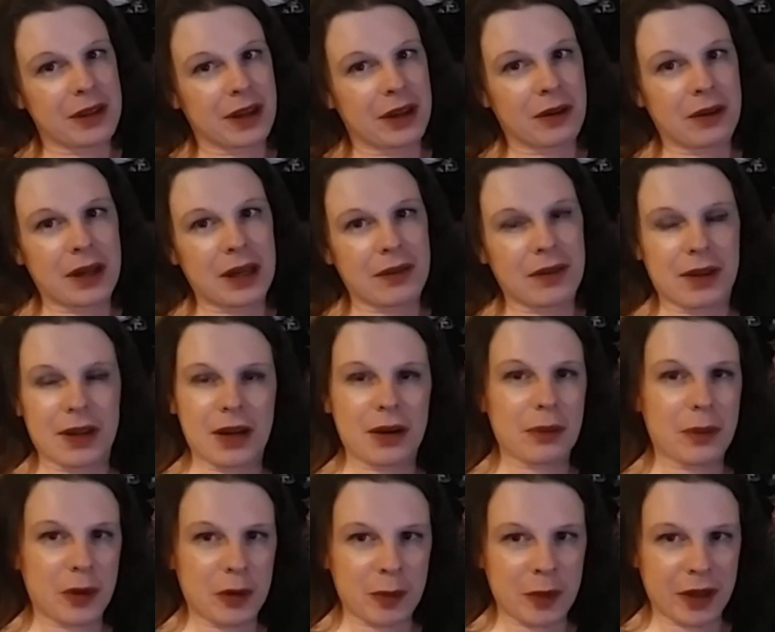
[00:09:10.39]
I don't have a lot
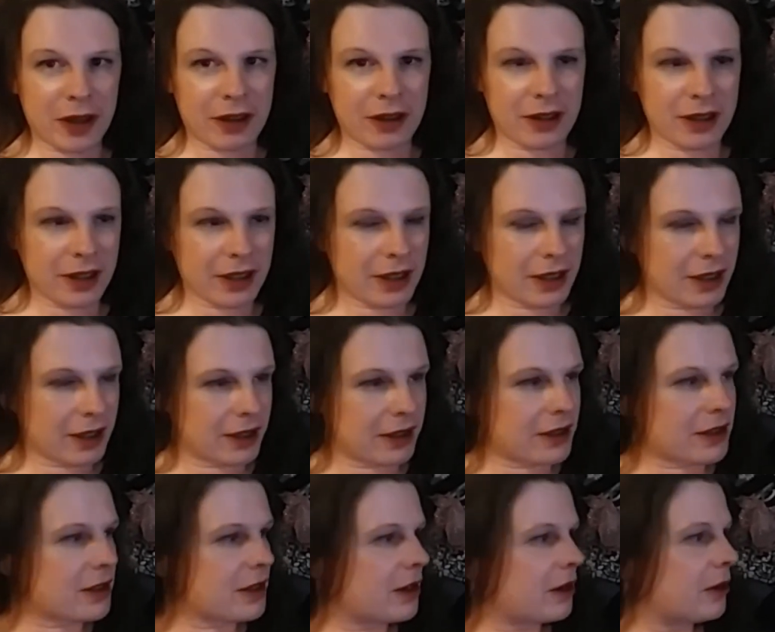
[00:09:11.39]
of room here,
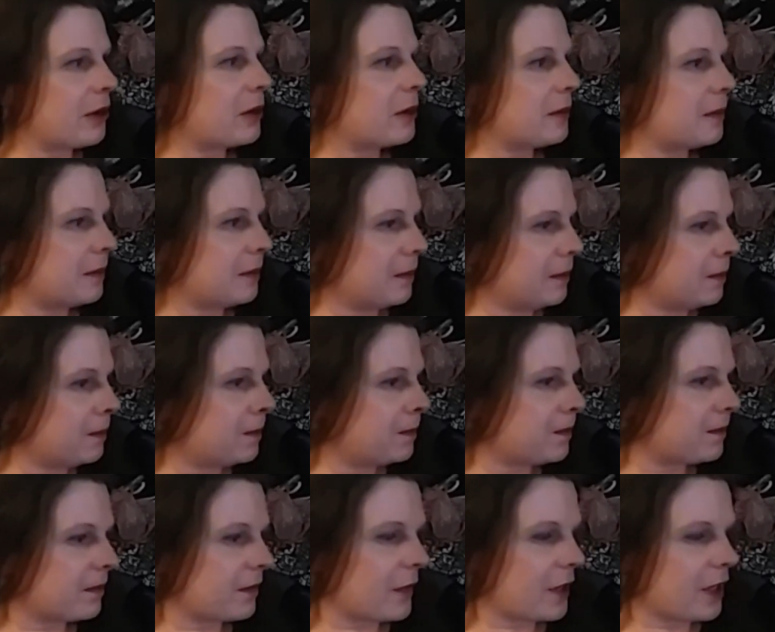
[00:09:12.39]
so
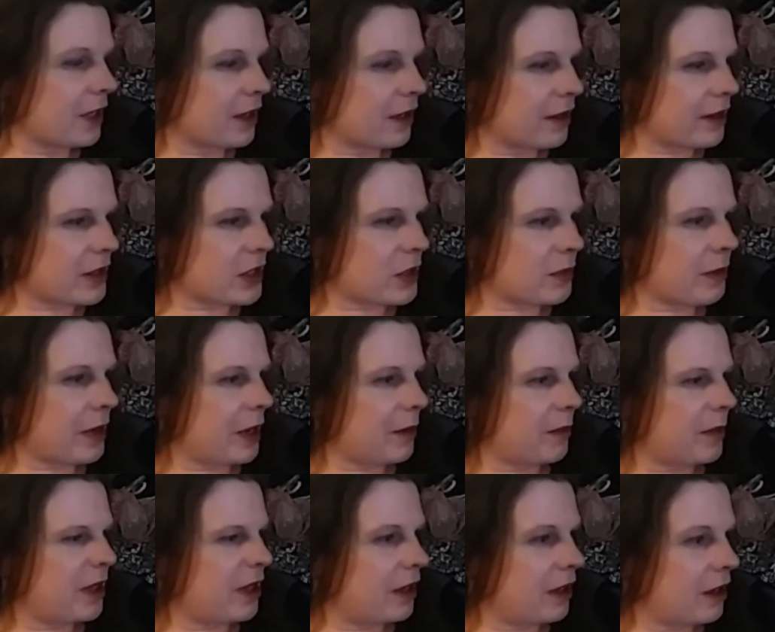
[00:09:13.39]
this
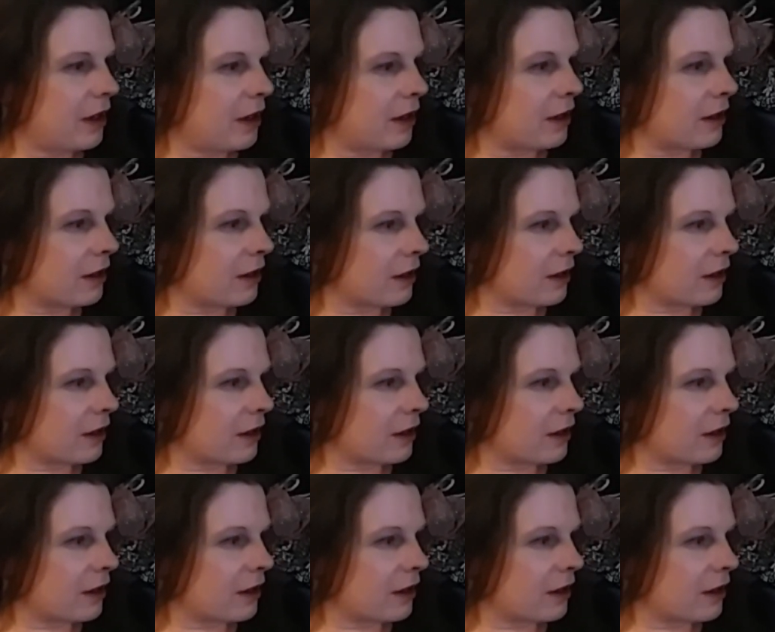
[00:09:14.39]
might be